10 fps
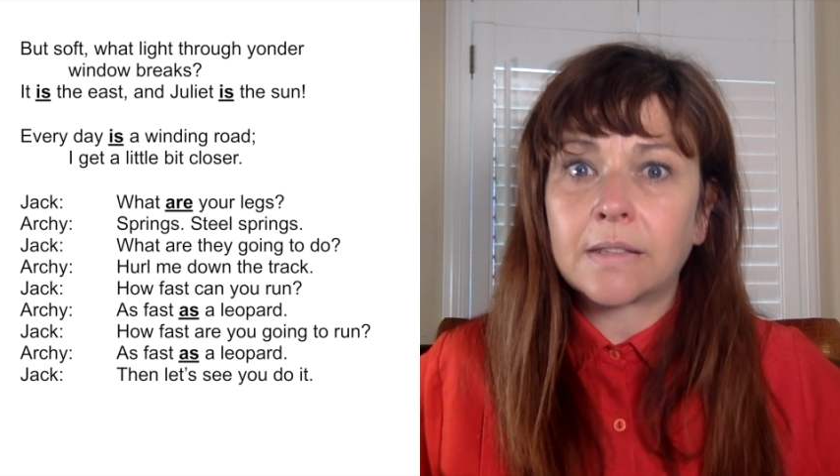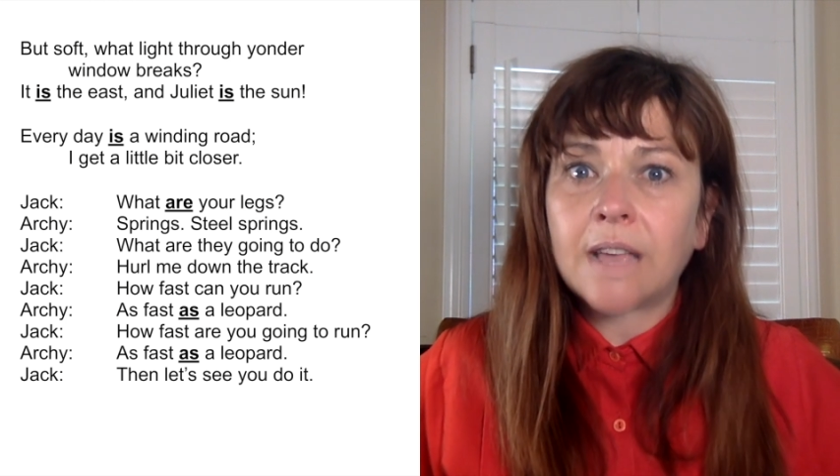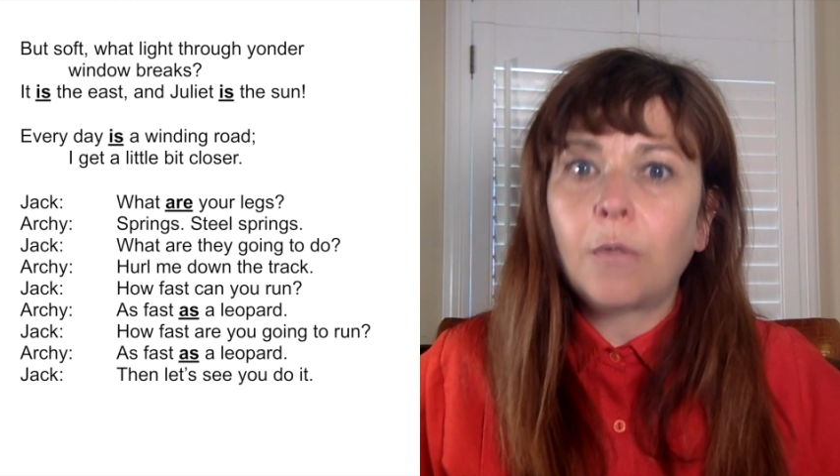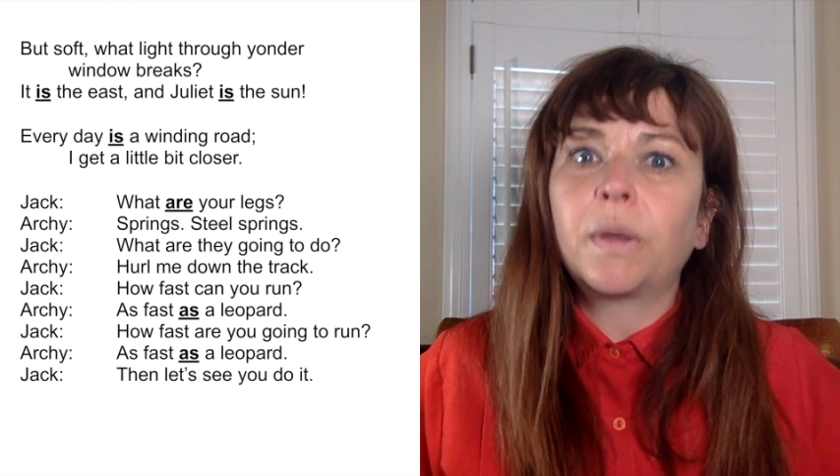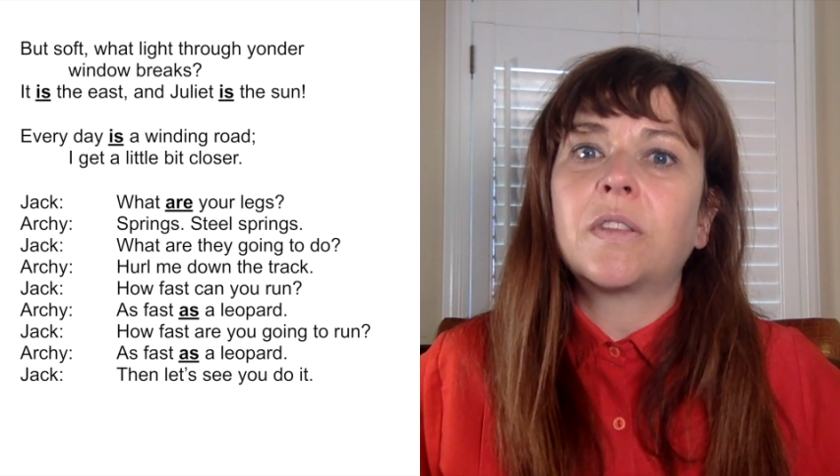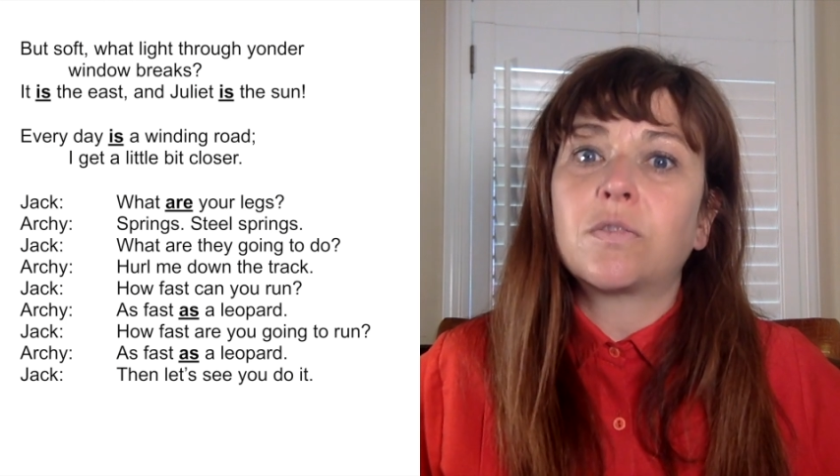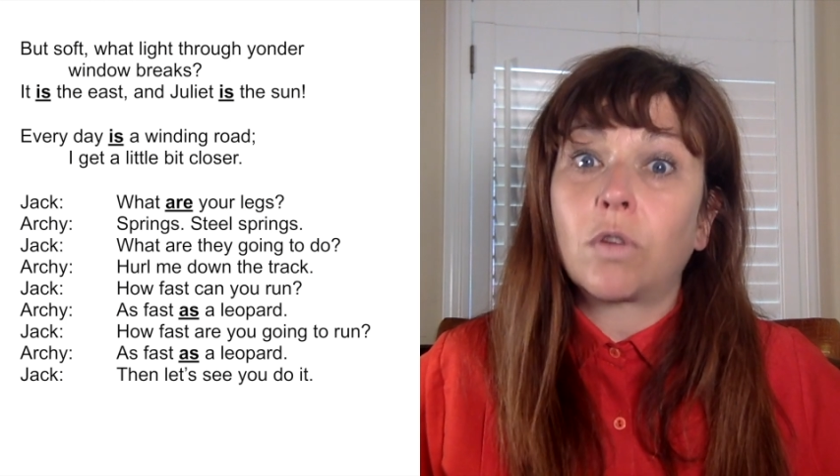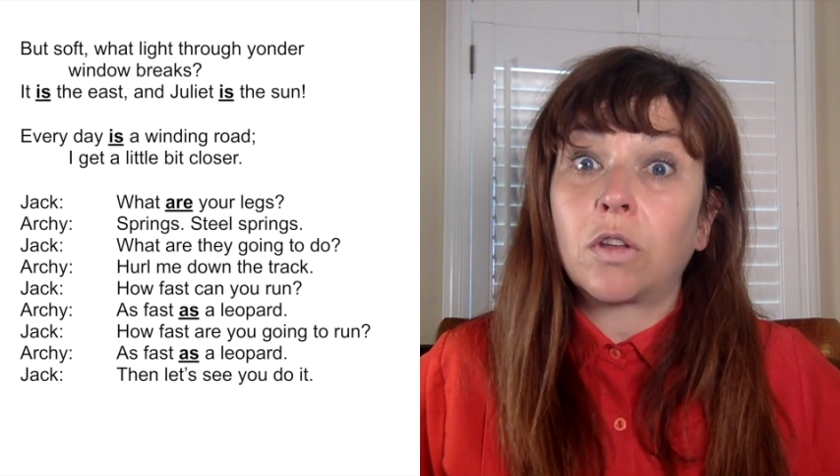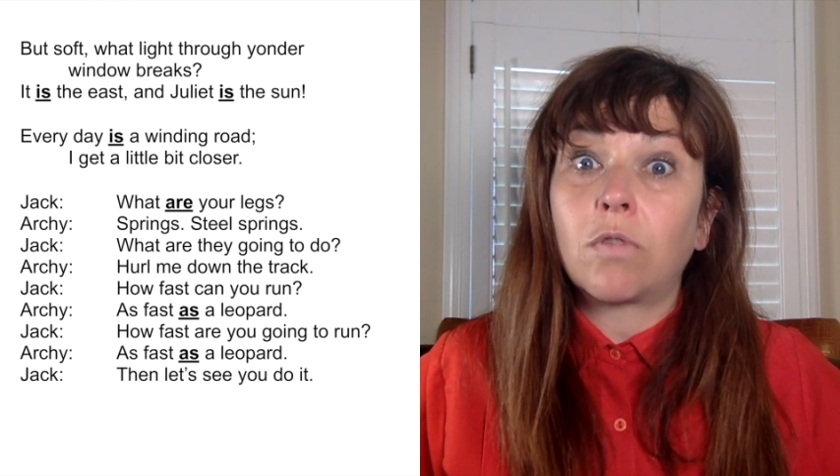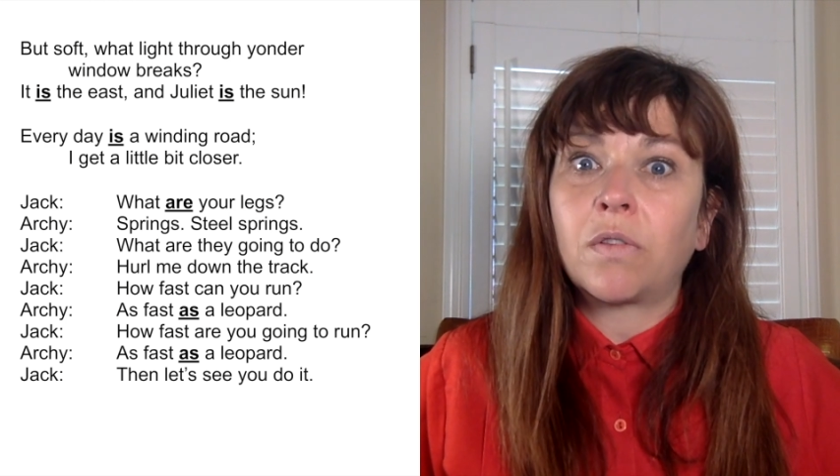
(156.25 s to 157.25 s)
helping this
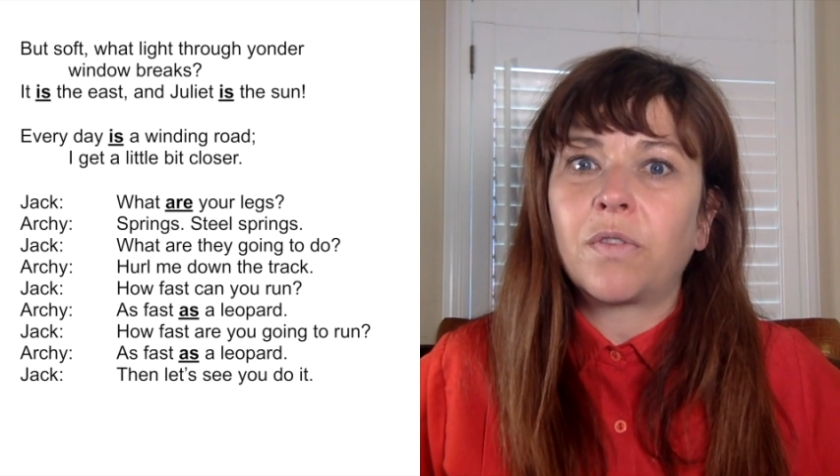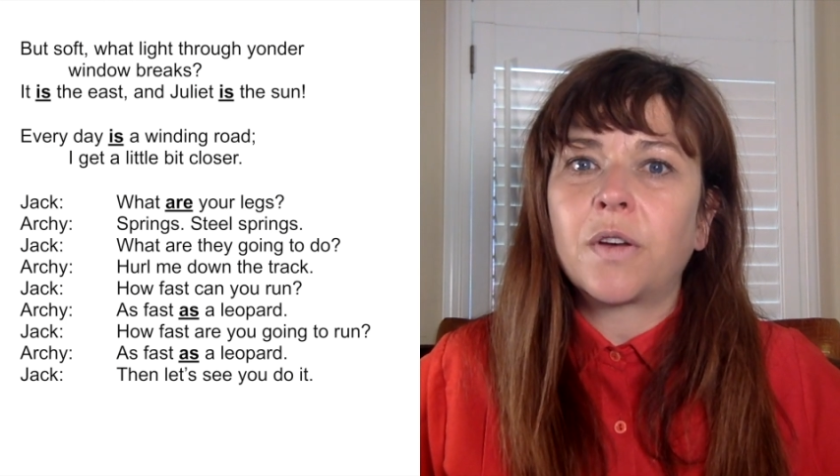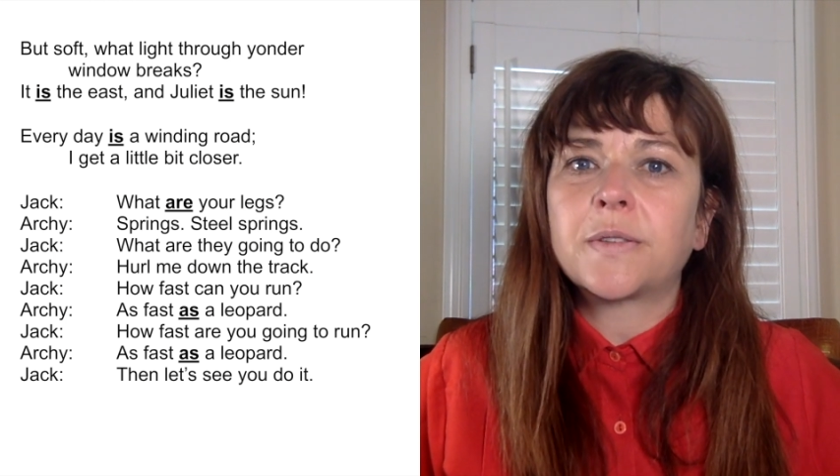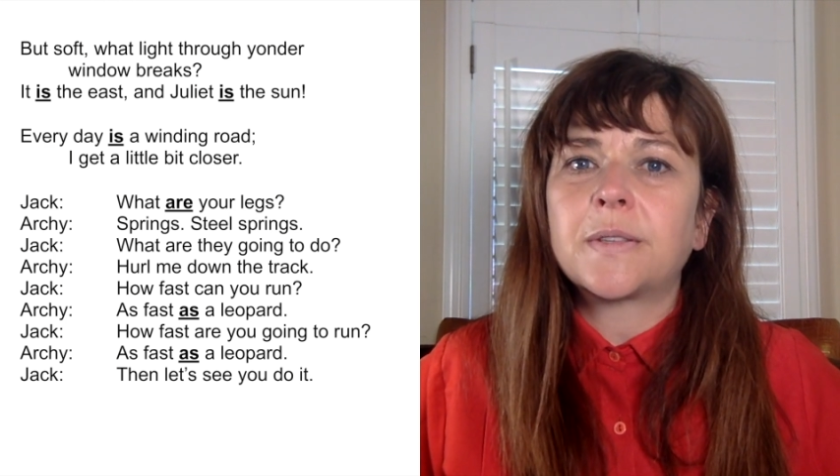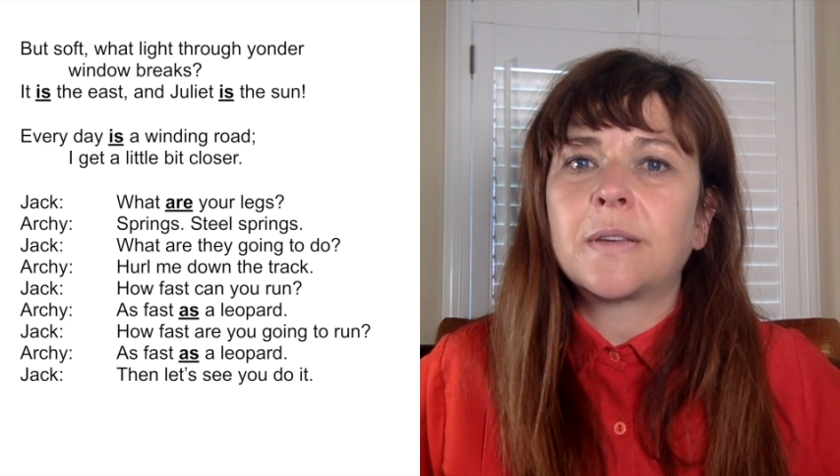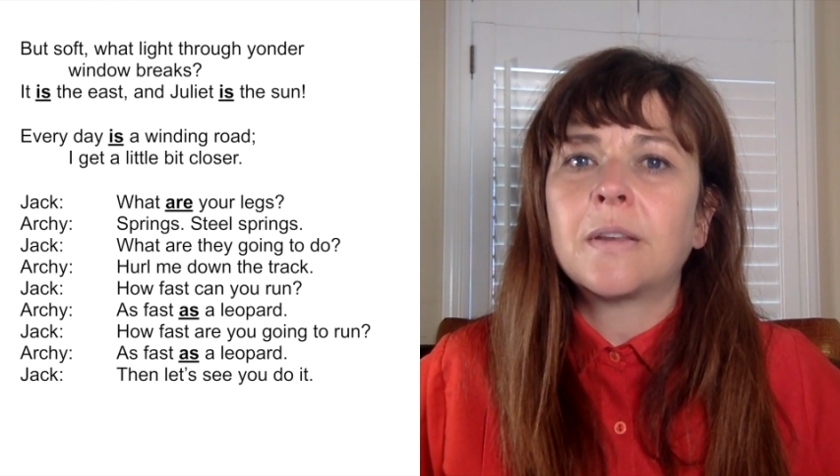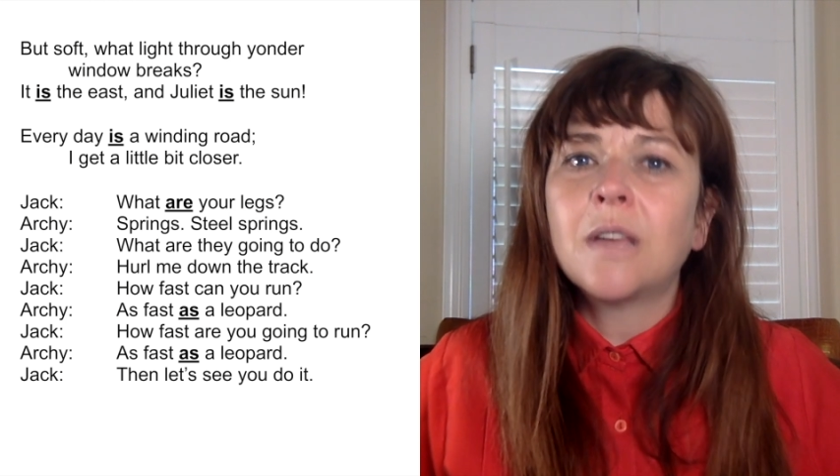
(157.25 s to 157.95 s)
runner run faster.